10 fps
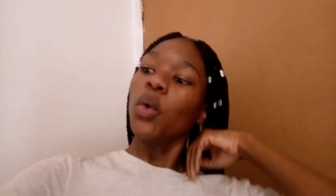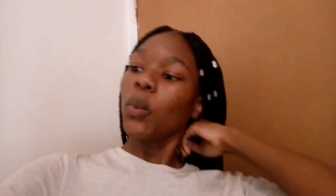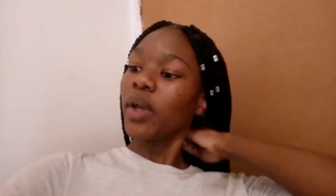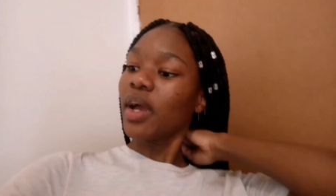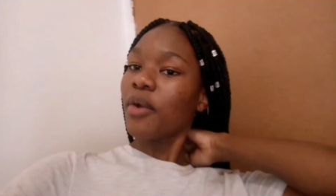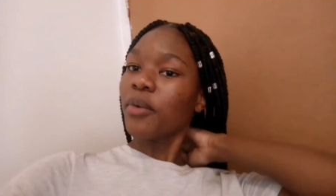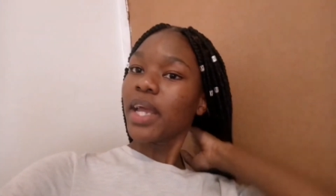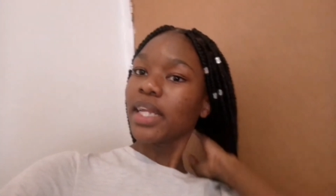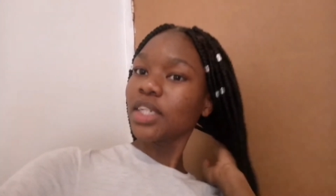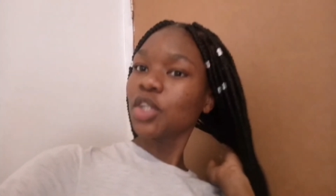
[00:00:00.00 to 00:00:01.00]
We are
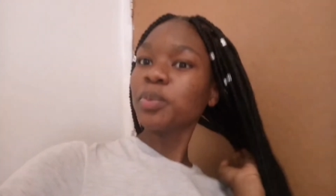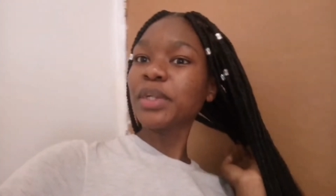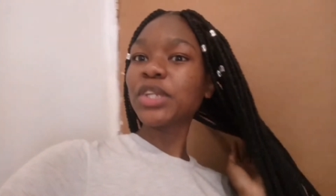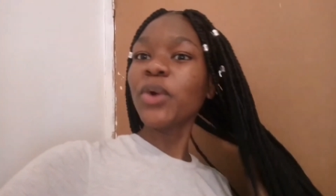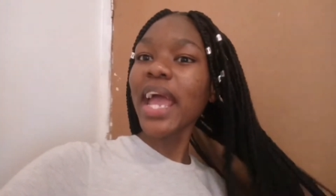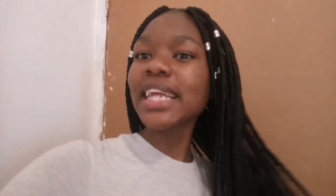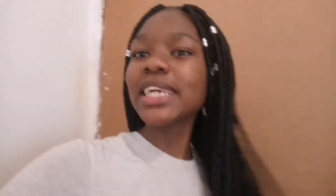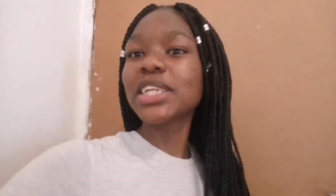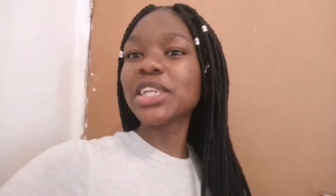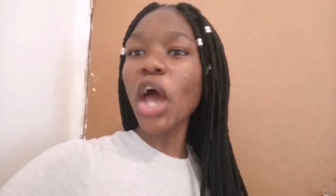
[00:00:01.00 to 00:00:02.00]
ready to be
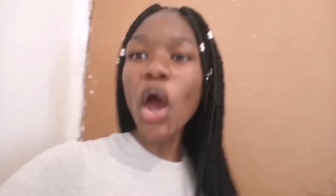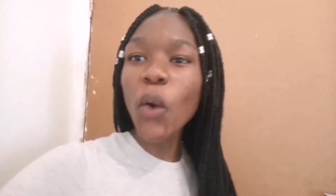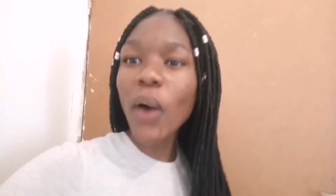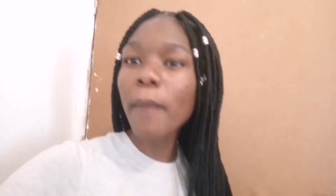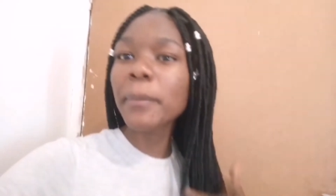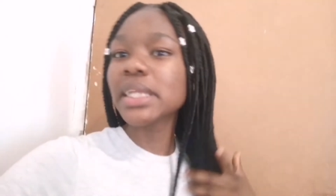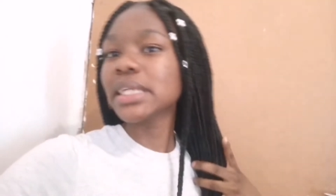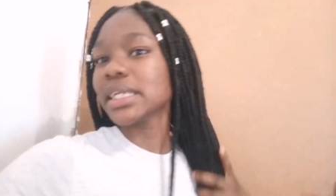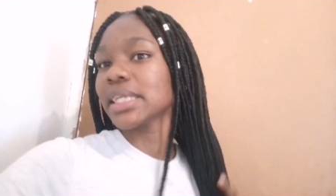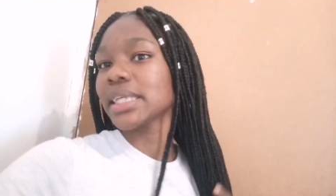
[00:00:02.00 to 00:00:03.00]
22 up in
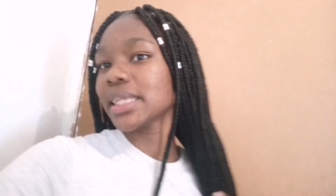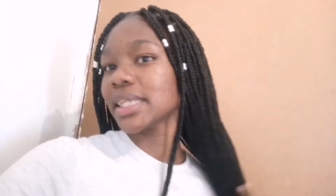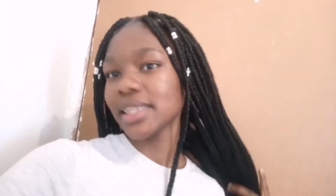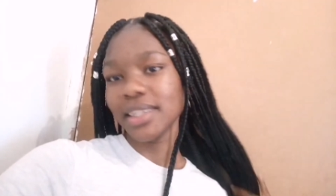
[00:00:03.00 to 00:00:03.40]
this.